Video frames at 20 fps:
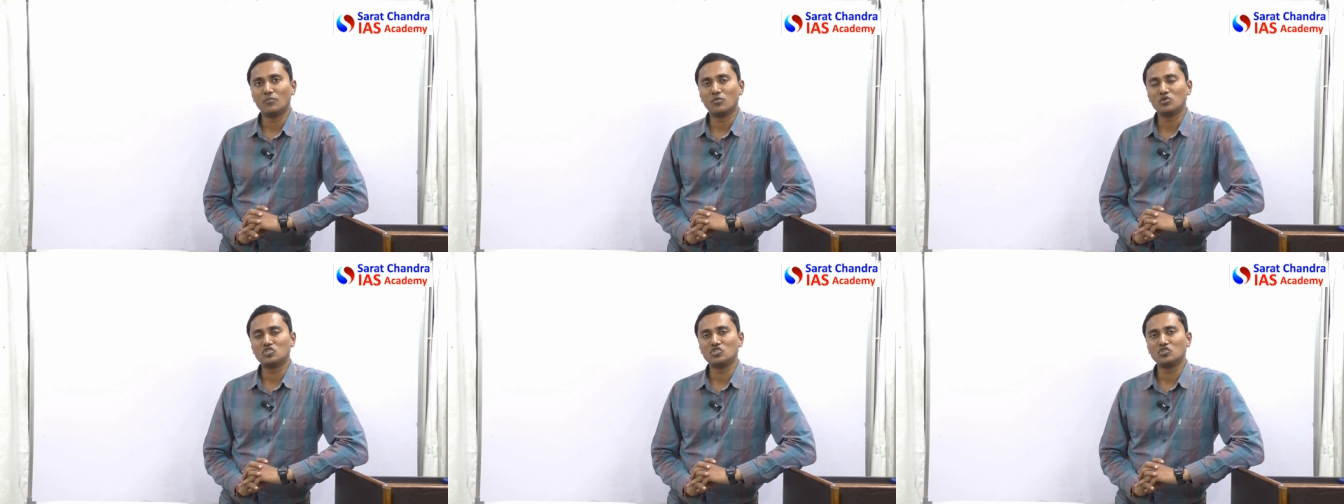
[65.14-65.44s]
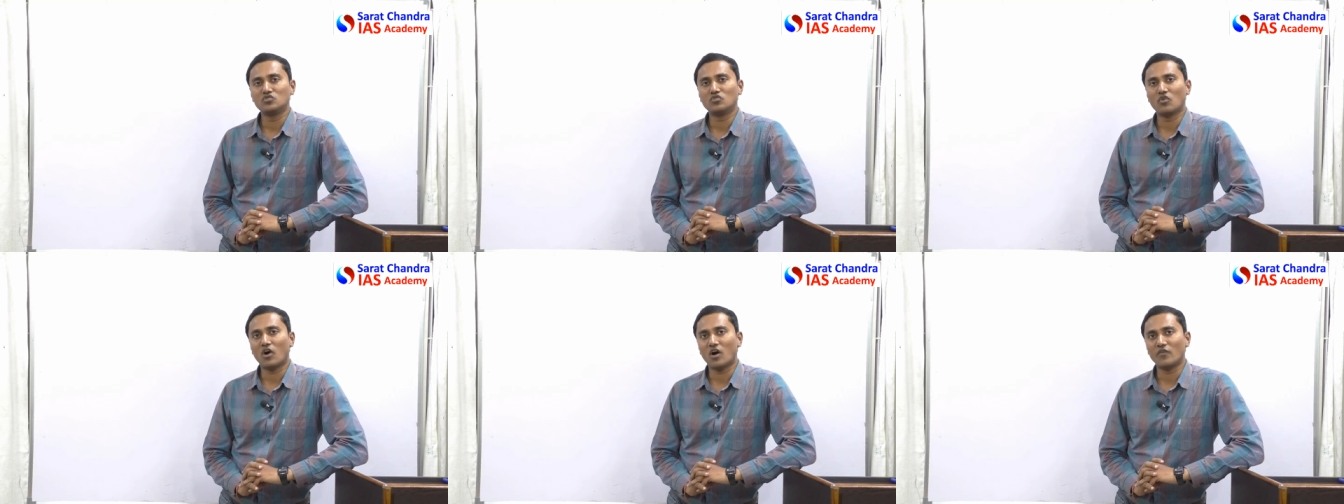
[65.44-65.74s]
put
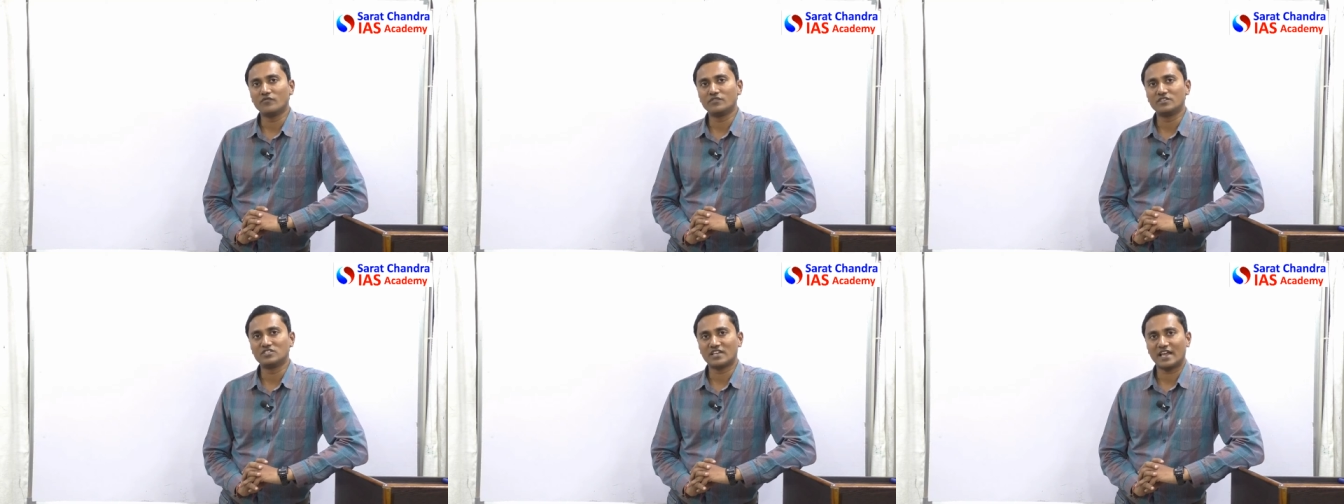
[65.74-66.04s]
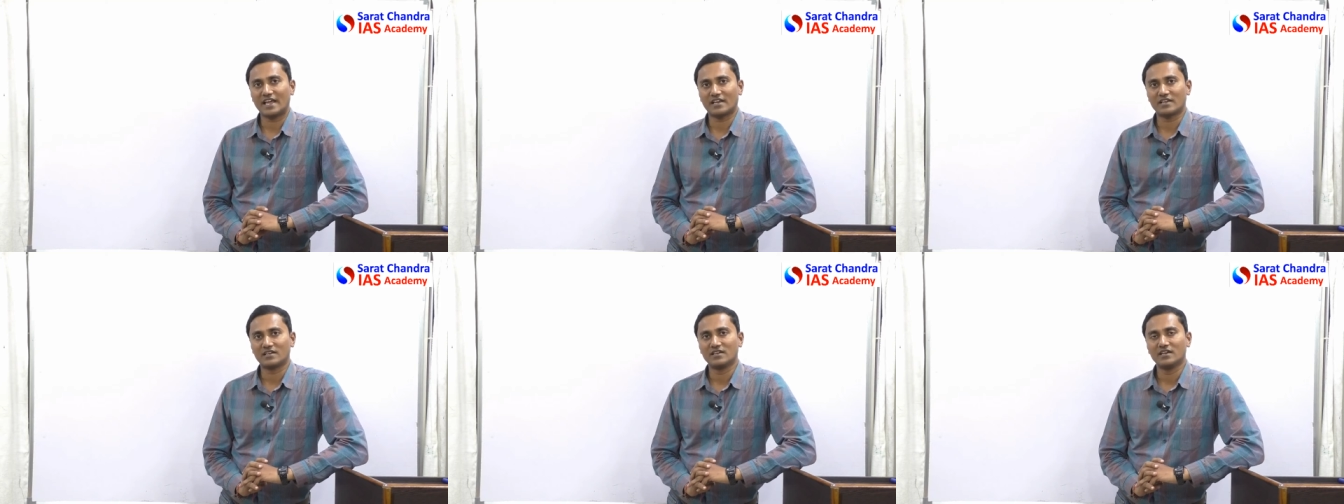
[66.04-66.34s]
you off the
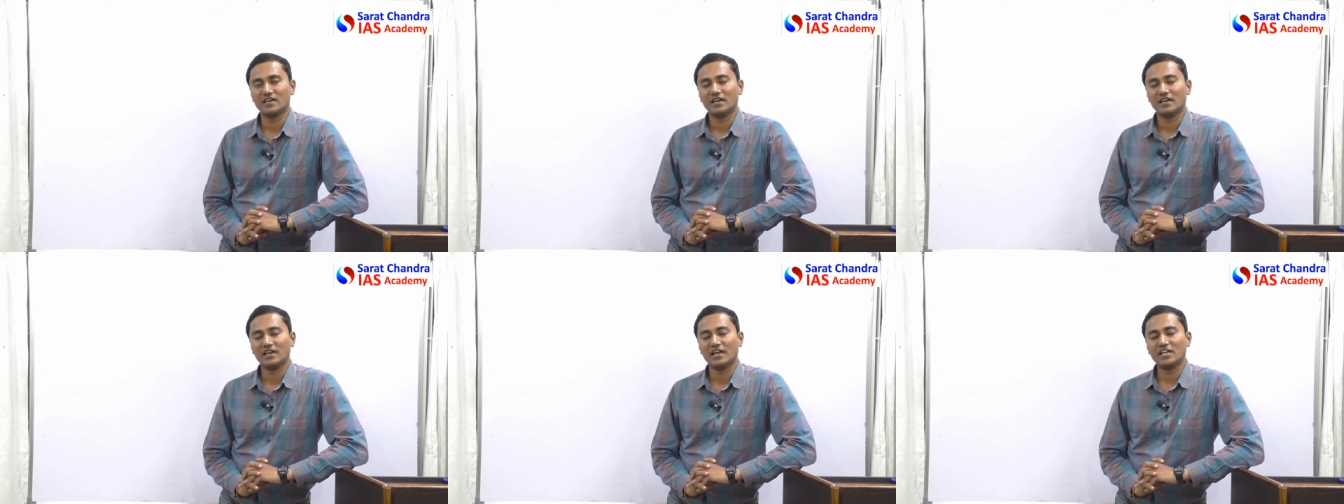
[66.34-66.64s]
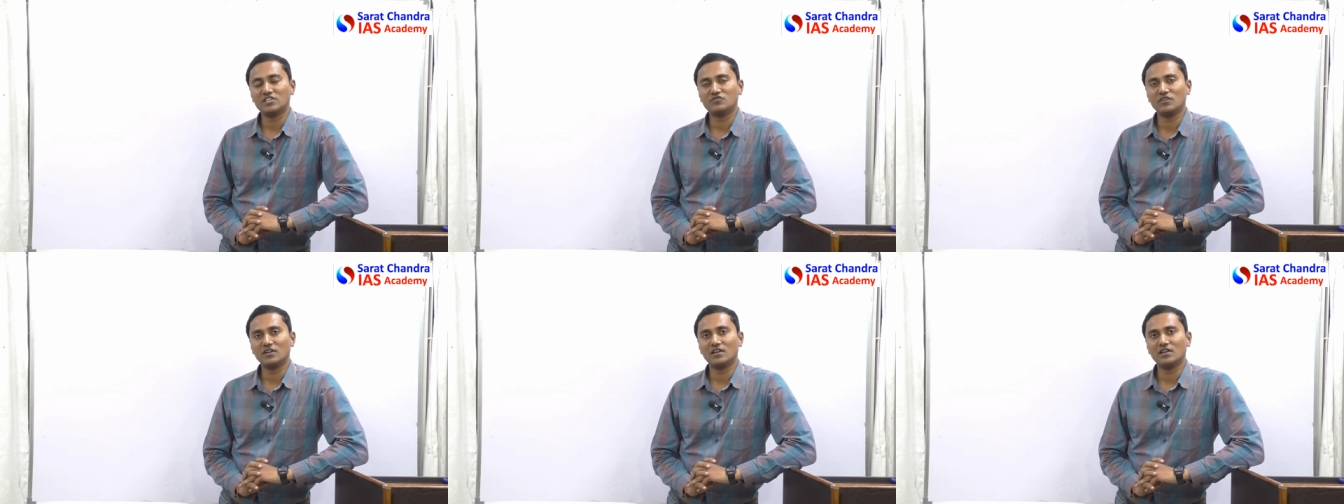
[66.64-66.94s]
track.
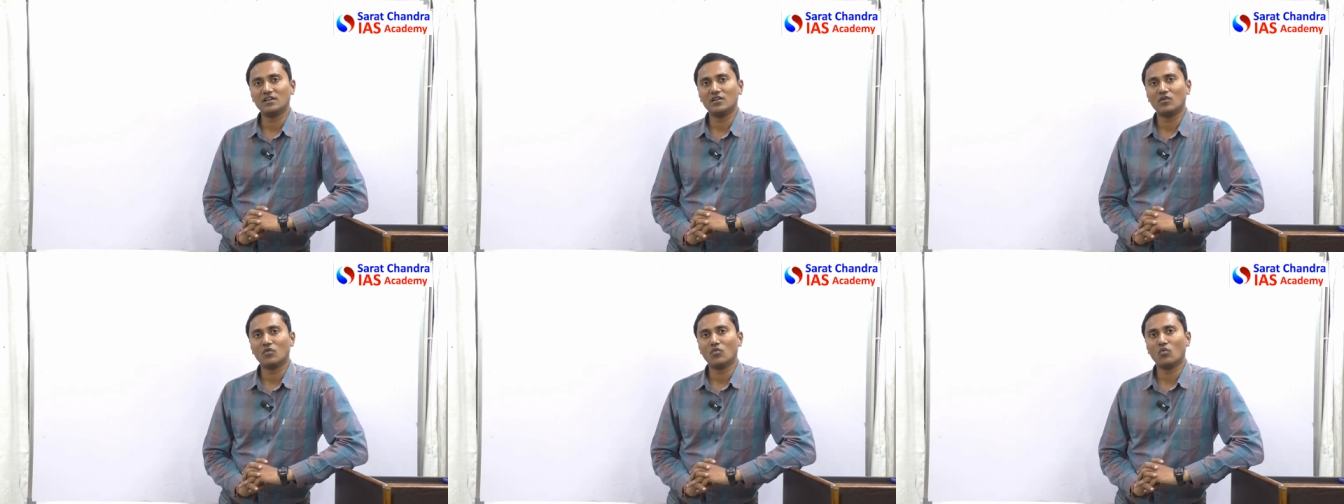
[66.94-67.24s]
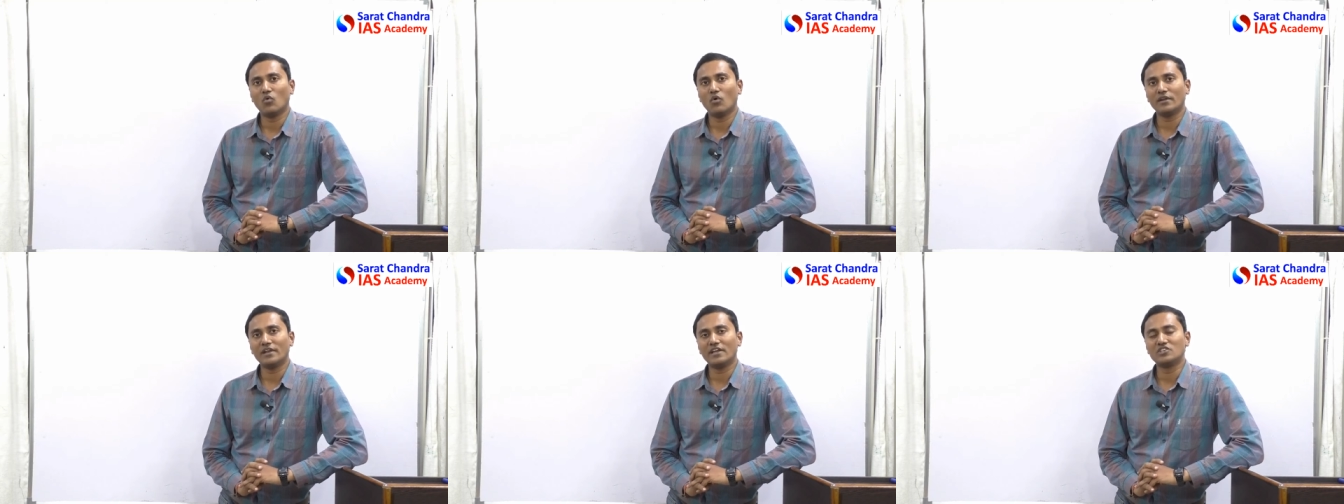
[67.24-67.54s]
It will
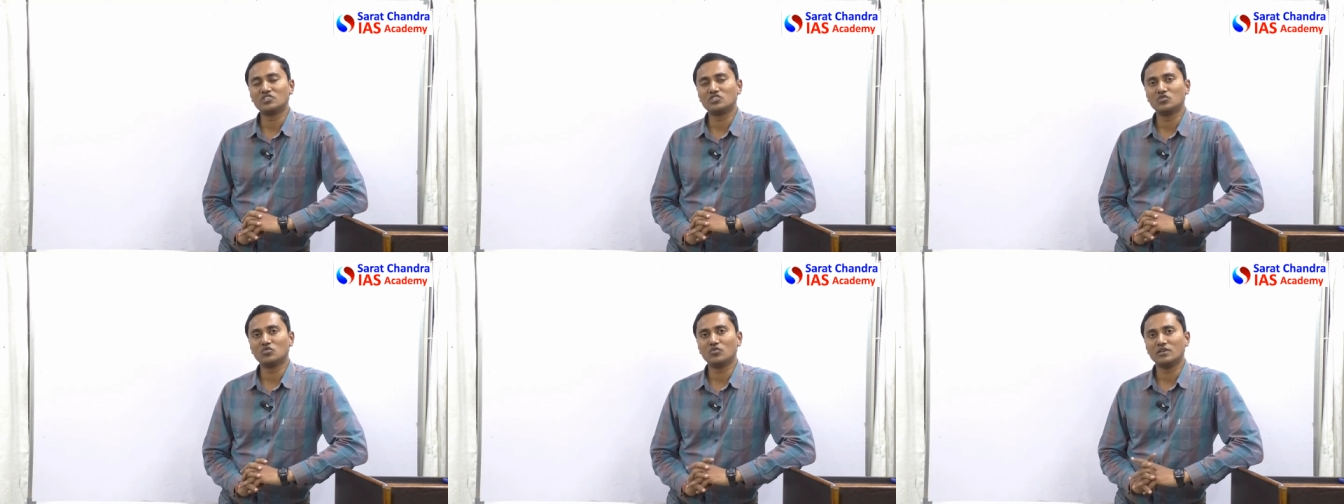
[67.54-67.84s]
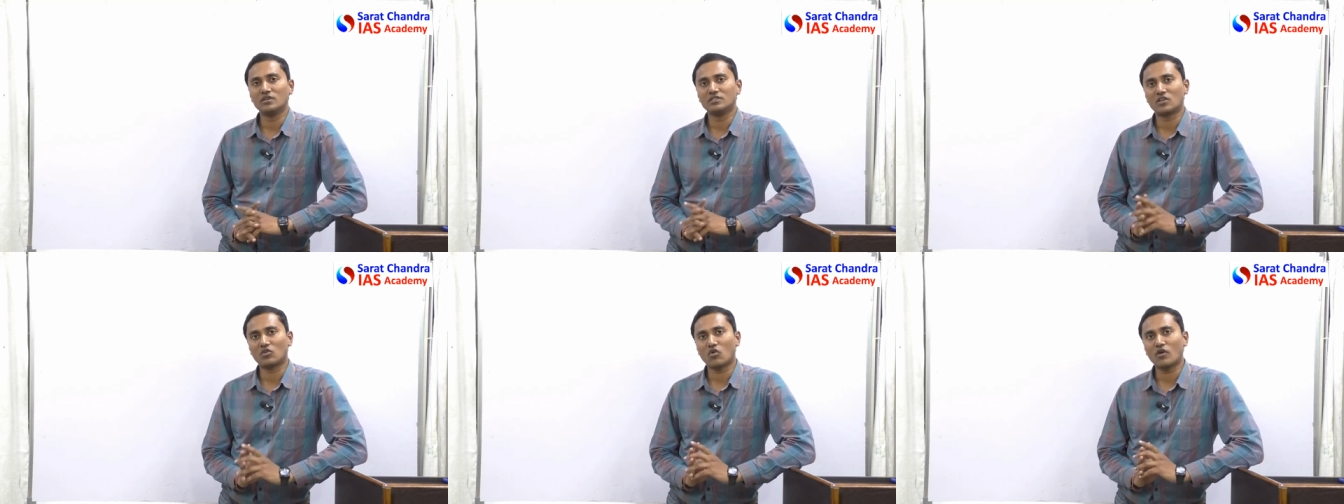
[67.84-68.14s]
orient you
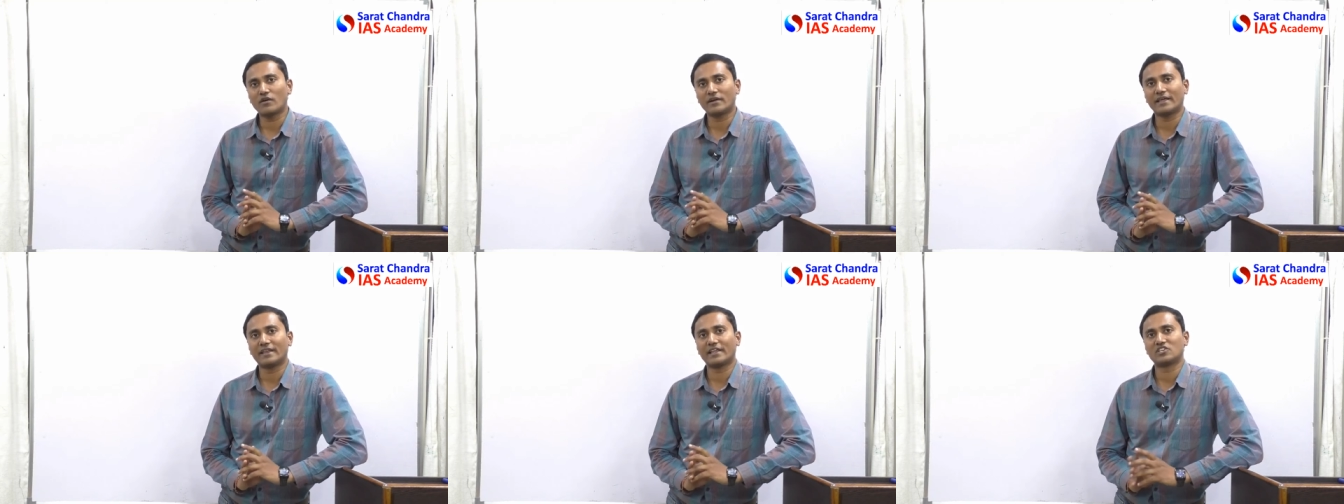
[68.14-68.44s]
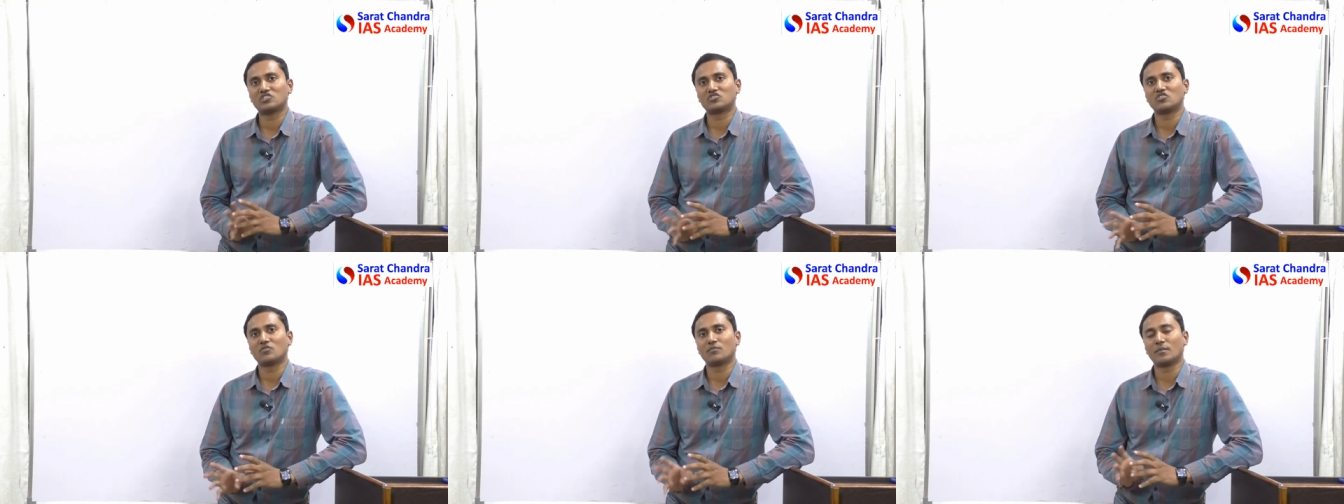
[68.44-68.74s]
in the wrong
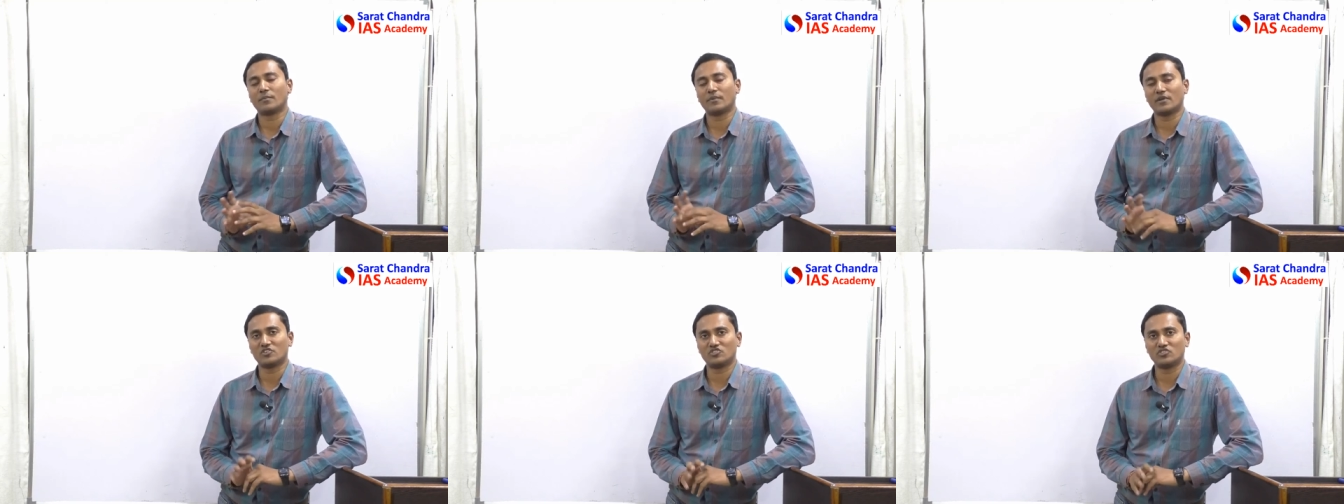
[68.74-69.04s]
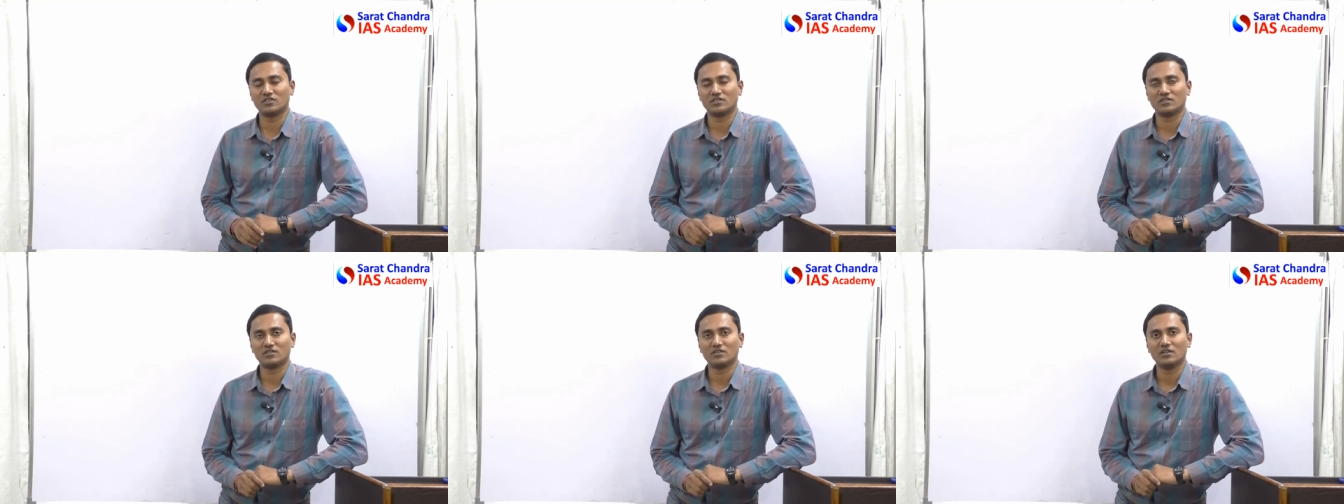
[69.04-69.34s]
direction of
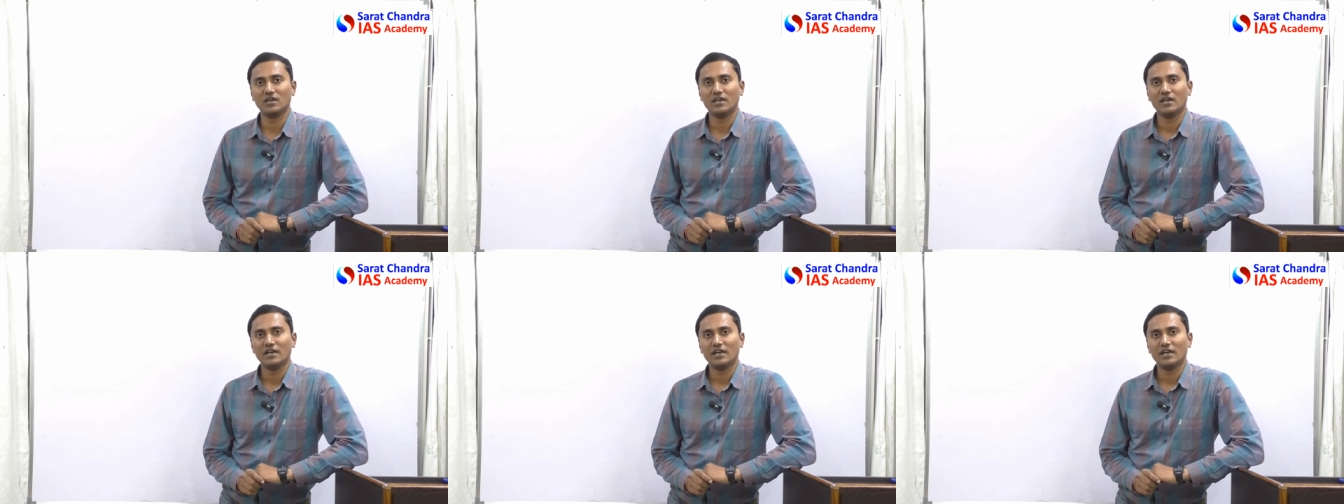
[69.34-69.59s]
preparation.